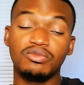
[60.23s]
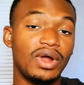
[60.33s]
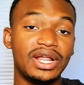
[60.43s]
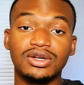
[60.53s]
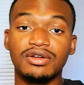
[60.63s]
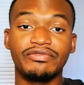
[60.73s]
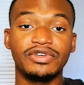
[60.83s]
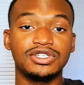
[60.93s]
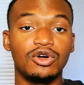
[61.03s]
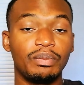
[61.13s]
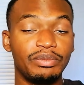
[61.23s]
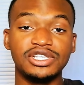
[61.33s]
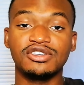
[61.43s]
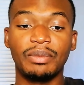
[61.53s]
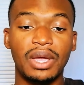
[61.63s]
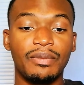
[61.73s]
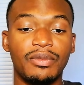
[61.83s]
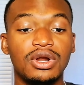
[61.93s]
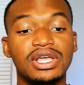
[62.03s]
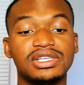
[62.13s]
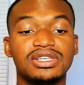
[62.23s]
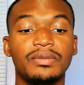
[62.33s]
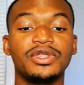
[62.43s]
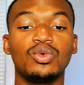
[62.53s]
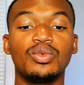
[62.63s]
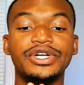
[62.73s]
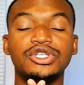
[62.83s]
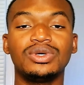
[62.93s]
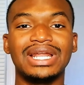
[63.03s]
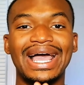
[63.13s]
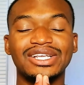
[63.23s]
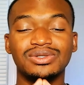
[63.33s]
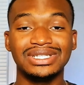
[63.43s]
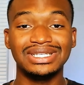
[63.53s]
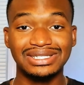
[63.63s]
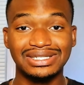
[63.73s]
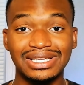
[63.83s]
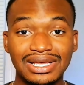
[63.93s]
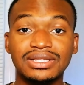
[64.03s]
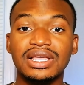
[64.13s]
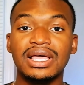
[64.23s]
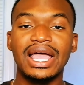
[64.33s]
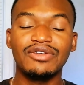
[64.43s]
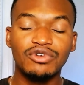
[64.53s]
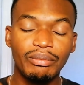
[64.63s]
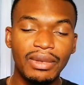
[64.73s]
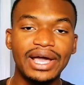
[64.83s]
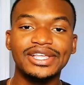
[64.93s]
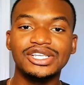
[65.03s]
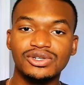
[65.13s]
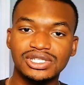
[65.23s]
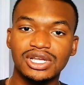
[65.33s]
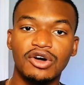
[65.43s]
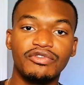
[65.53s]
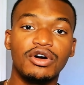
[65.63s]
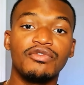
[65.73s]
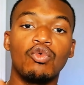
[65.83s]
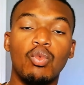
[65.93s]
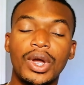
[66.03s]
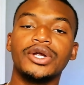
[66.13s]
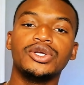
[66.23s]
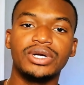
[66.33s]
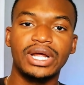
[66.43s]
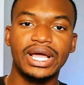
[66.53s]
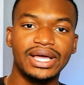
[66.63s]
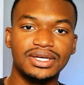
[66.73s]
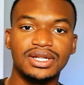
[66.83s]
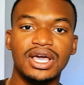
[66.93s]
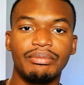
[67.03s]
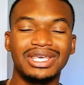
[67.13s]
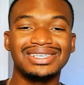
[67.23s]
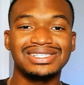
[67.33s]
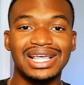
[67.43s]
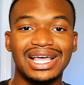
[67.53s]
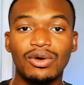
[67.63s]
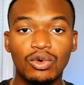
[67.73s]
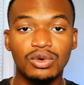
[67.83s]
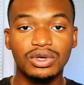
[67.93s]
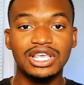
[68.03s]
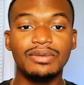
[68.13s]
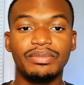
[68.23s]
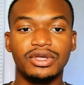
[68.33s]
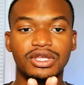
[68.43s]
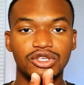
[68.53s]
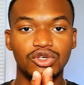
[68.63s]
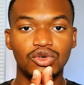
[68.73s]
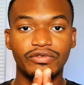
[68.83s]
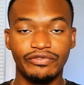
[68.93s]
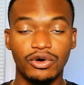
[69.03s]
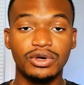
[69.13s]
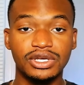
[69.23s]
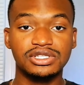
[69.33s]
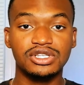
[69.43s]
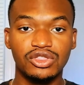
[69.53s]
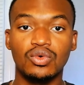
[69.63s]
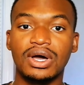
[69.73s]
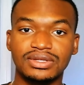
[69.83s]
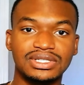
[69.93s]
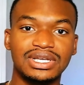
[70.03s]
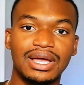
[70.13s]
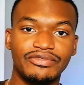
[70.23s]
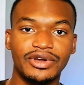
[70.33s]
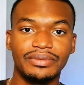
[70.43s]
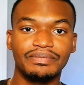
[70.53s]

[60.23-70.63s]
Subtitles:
write it on a physical piece of paper, something where you can actually see it and remind yourself of where you're headed, because that will keep your focus throughout the time frame.